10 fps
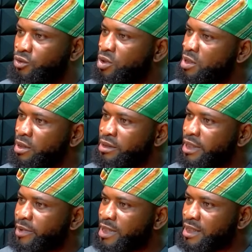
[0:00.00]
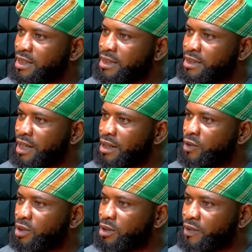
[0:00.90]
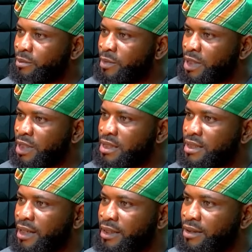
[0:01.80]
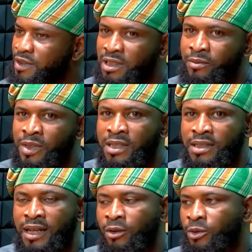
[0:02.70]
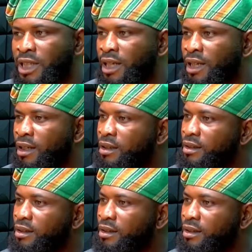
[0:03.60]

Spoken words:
It was 100% the effort of the minister, the FCT minister, Wike.